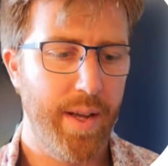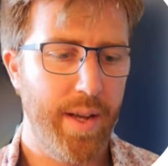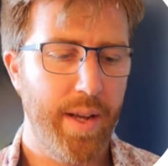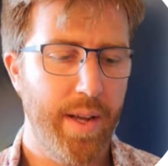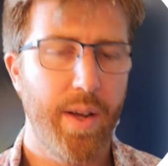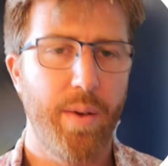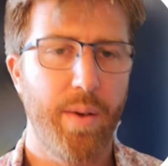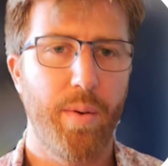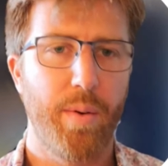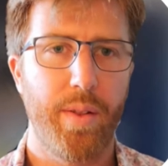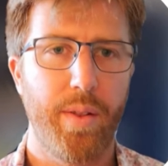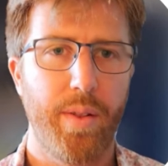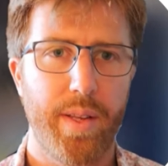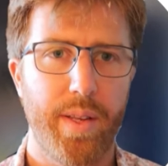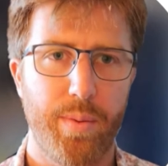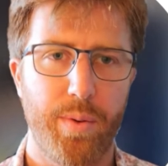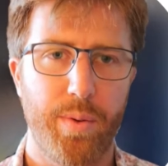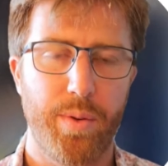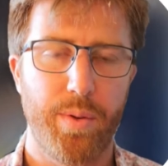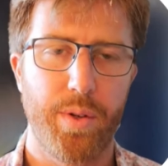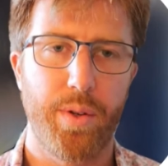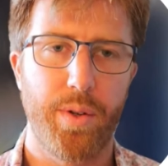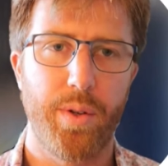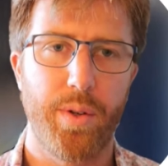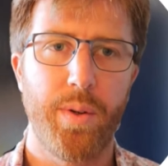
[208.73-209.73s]
What this will
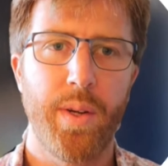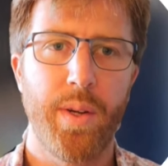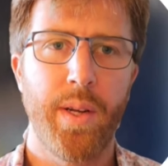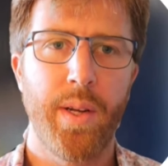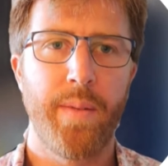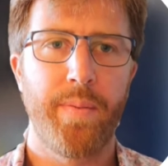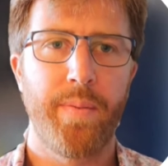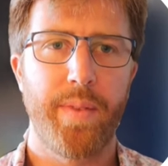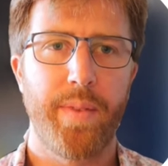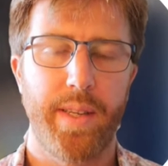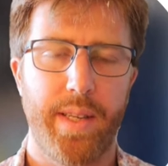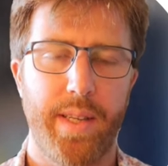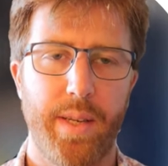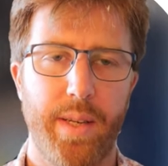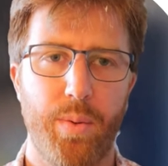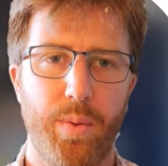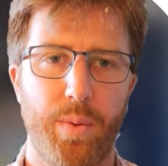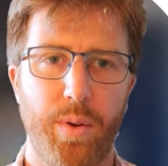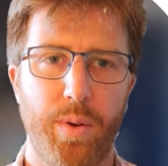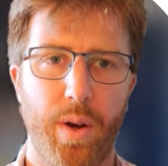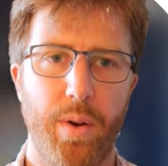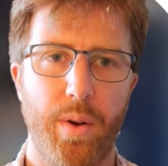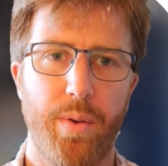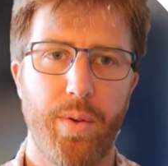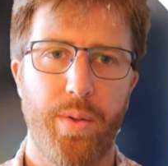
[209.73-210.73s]
do is this will
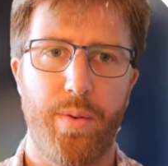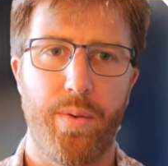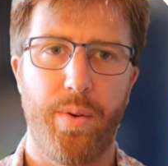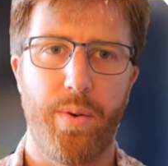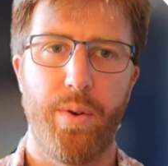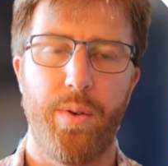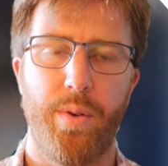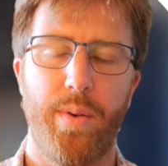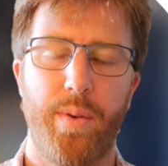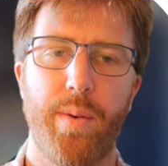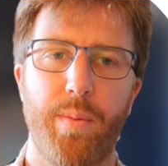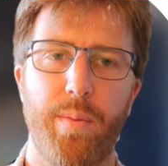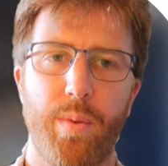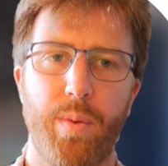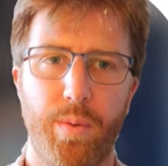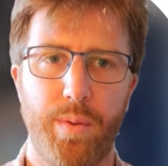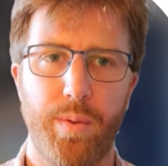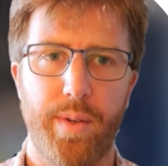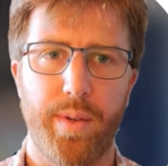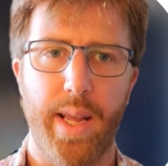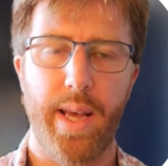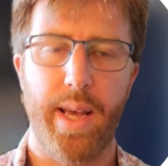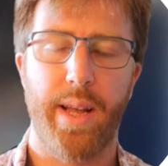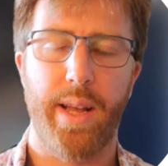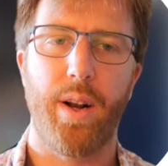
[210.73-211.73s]
go through, it will
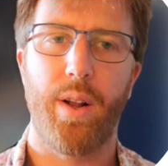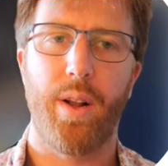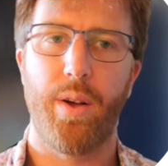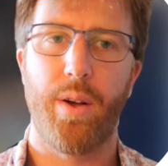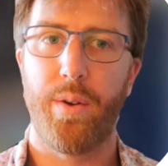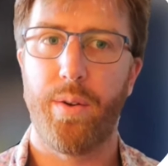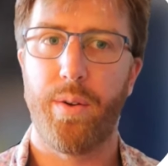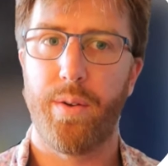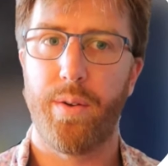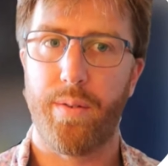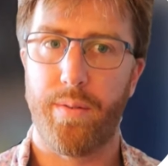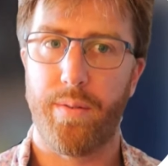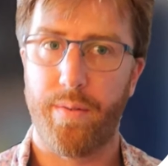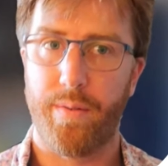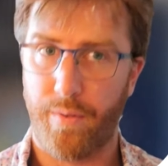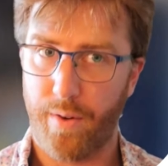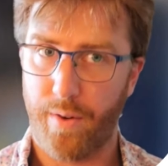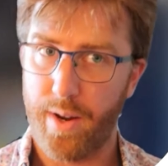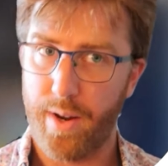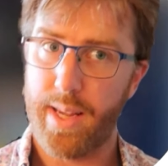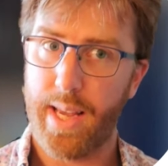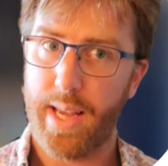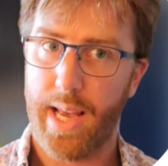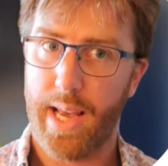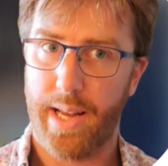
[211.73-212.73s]
download
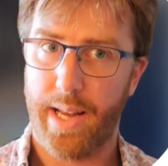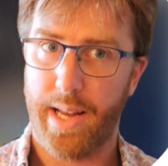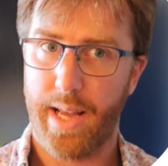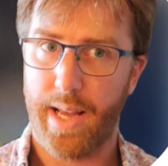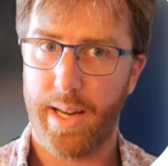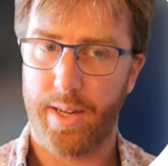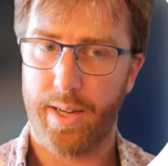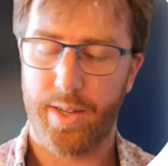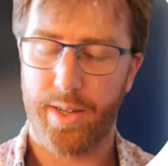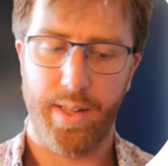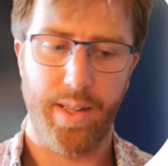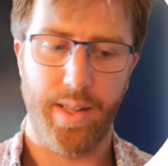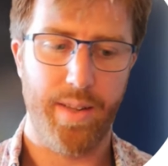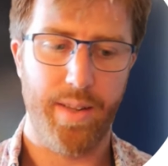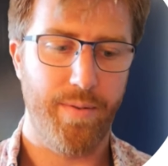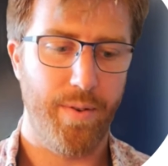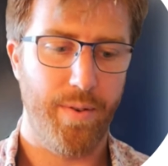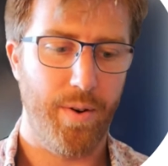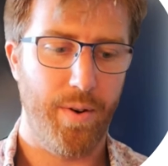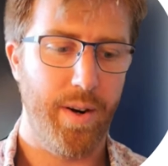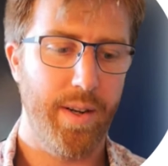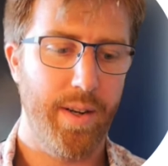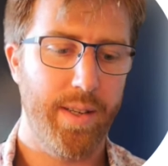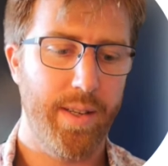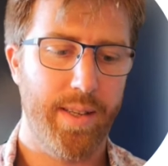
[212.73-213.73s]
FreeCAD actually
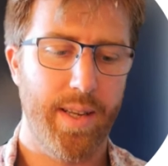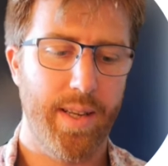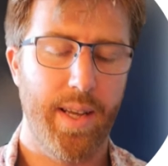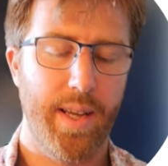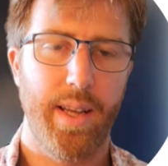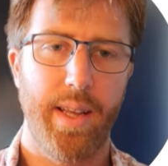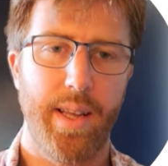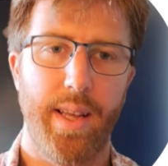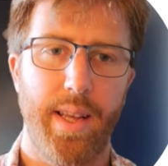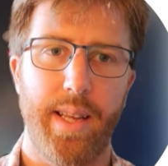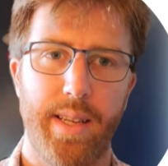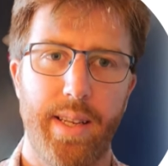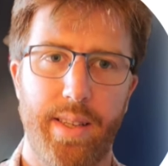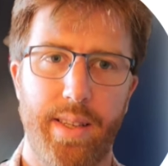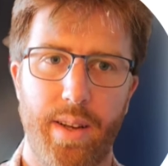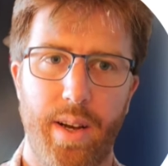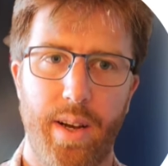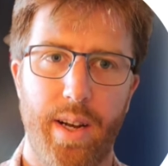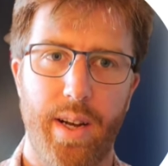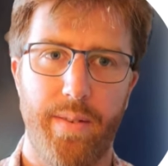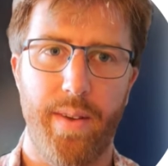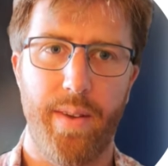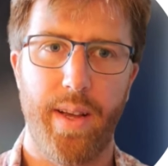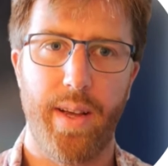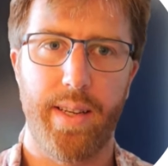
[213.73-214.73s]
for us
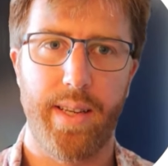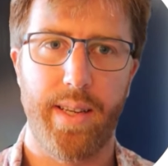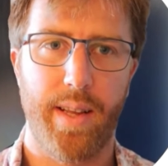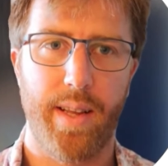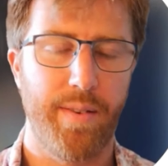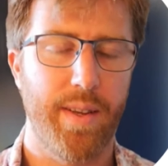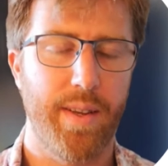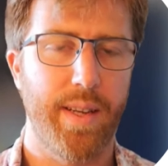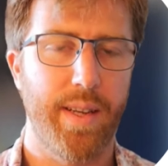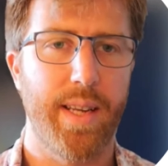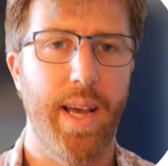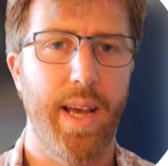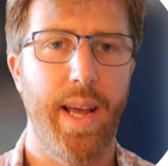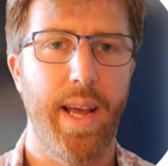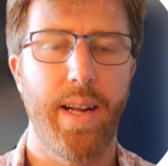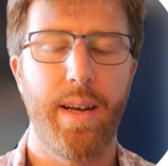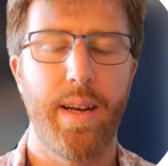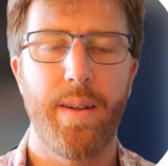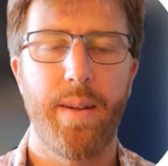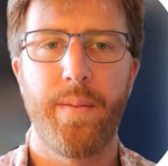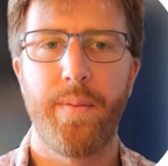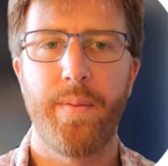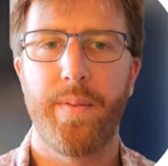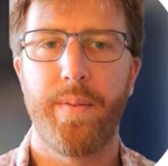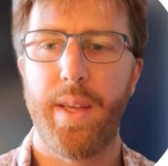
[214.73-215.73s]
inside of our dev container.
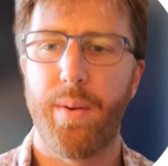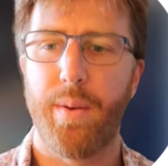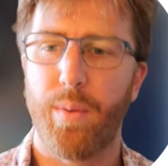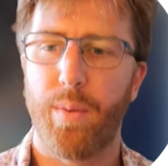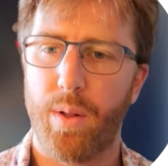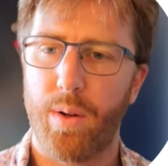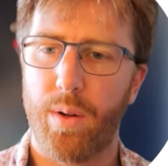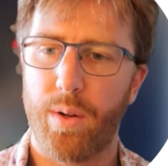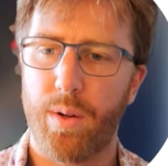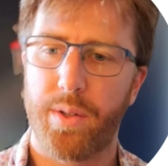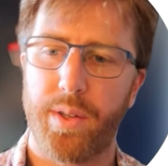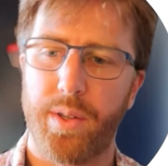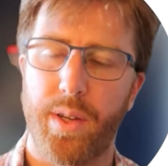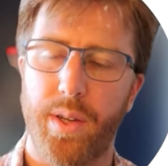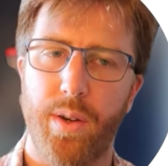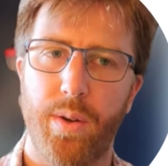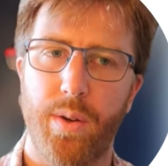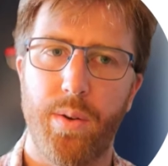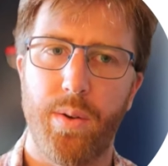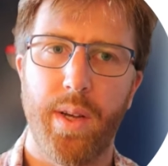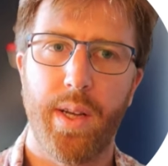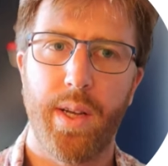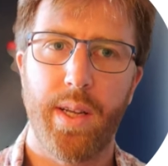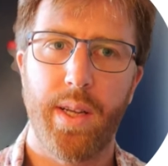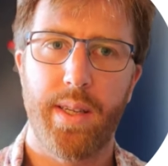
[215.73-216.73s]
It will also
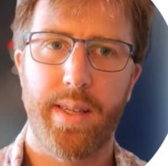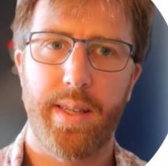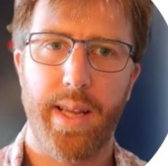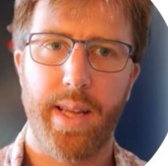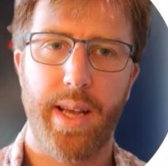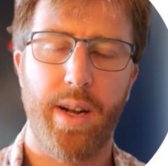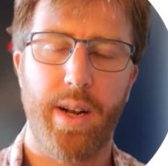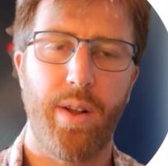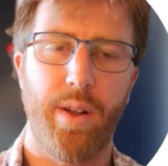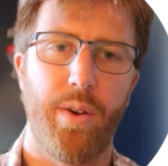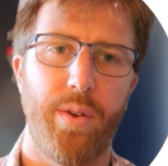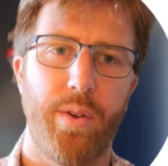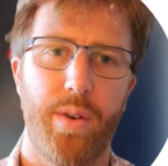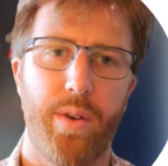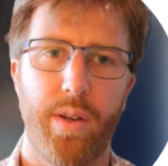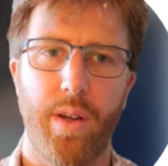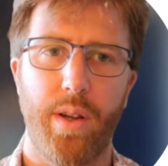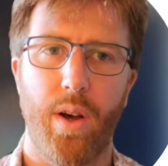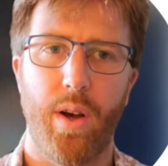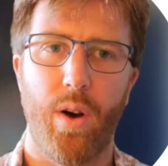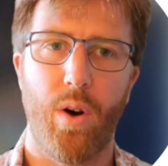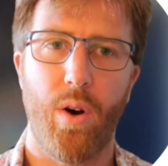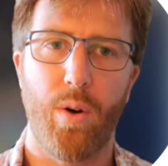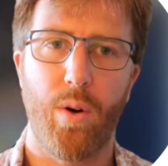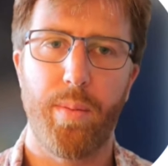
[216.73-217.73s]
download
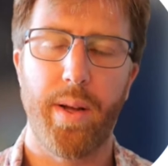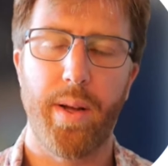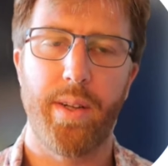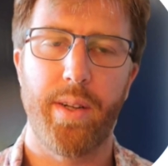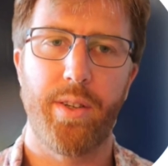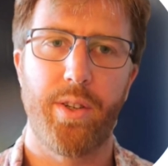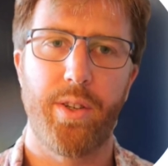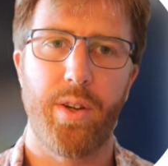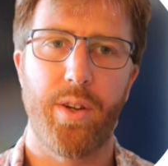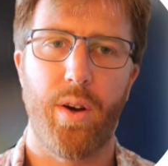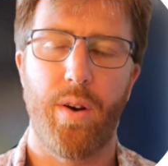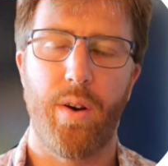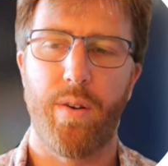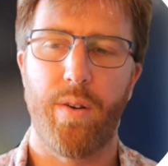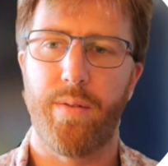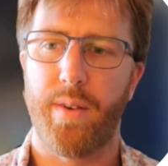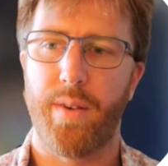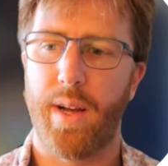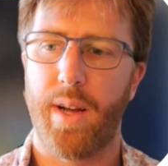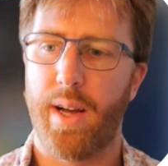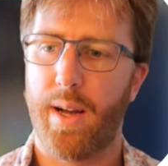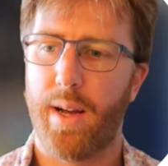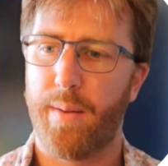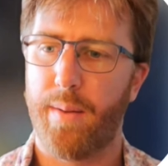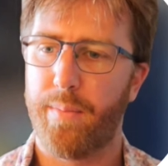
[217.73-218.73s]
a whole bunch of
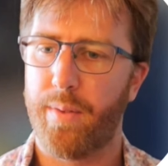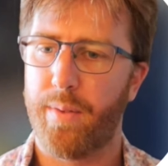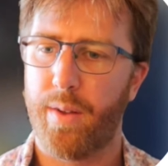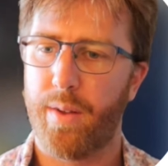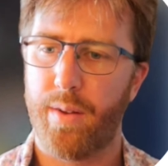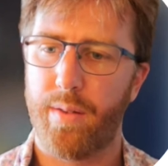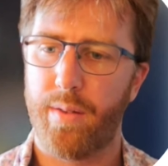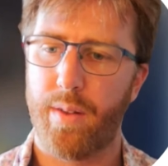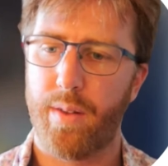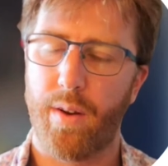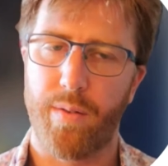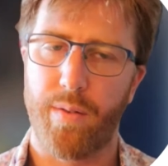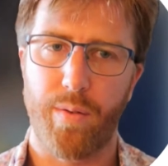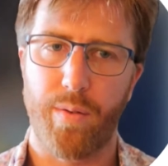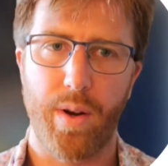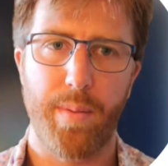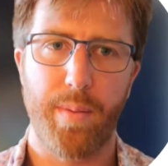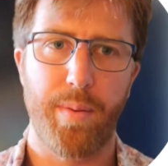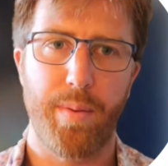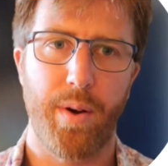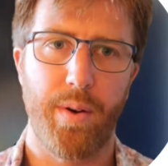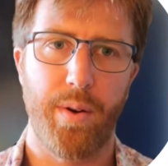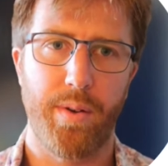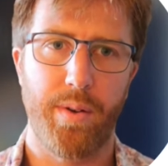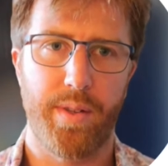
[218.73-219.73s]

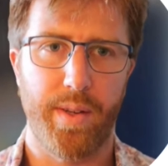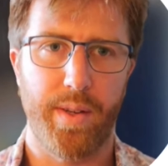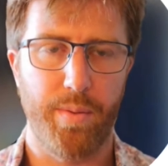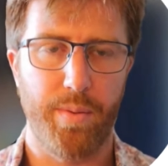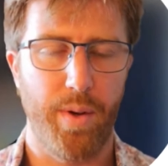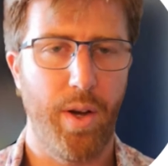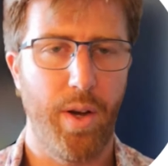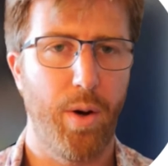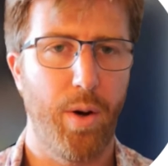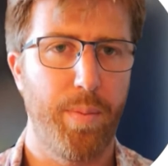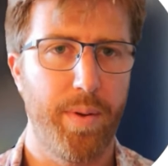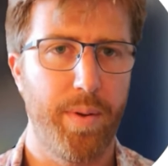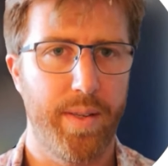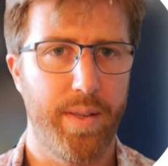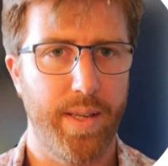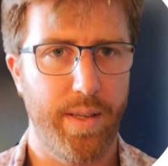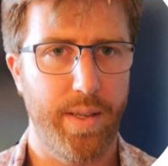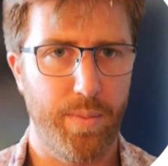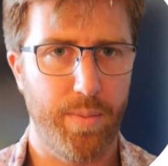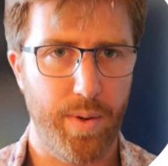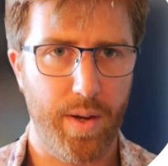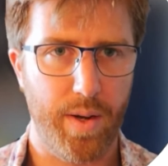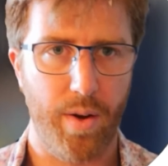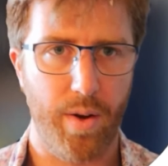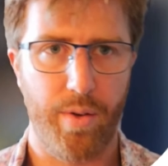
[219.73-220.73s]
repos that will help us as
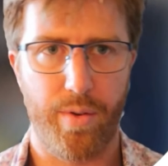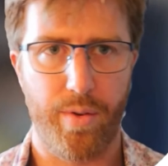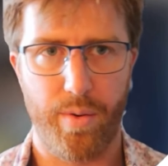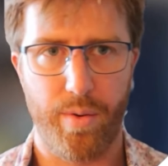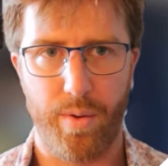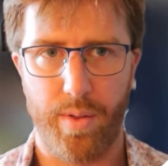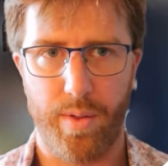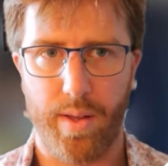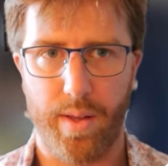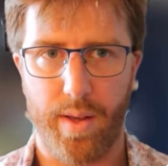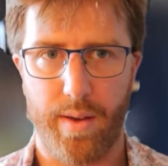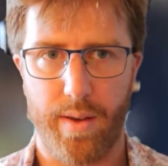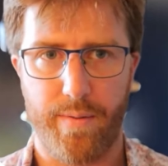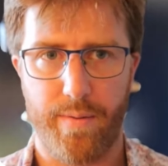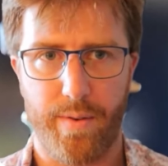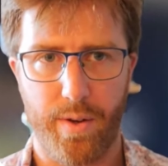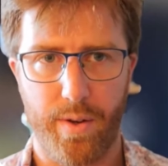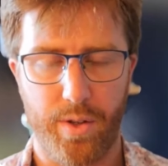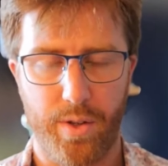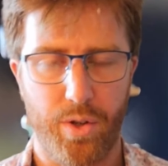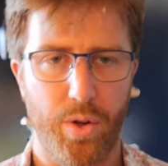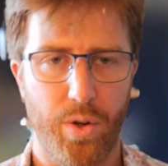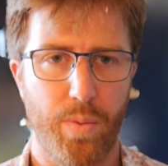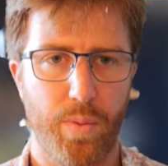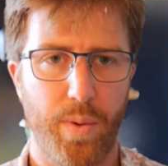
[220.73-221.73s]
we go through the
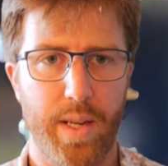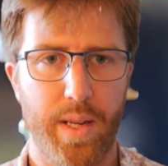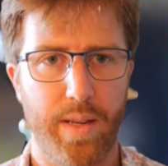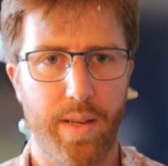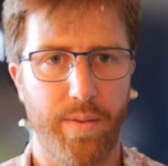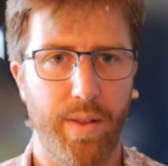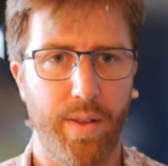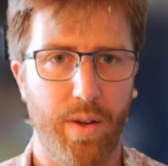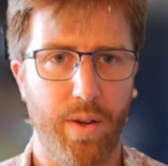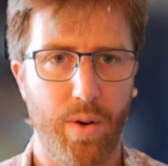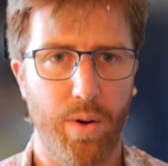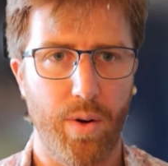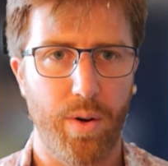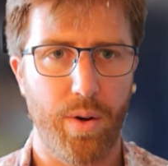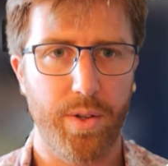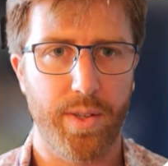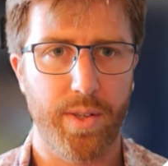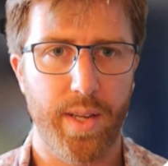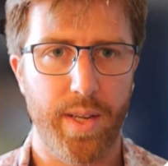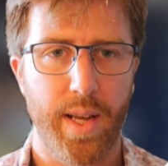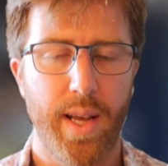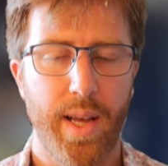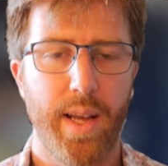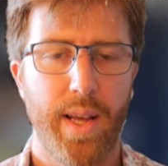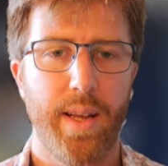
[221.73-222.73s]
first 2 weeks of the
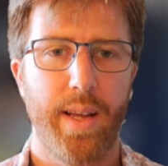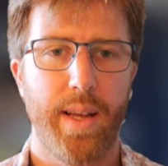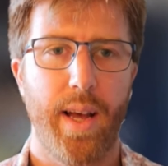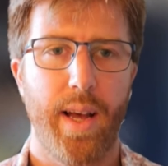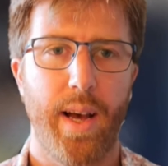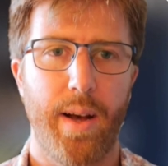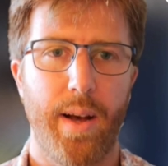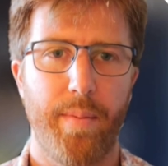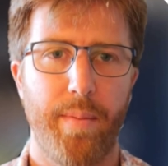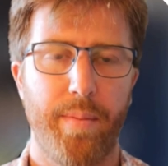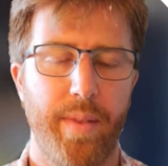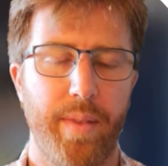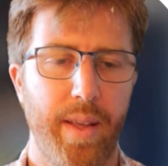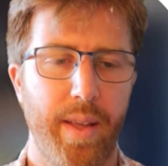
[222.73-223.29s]
course. And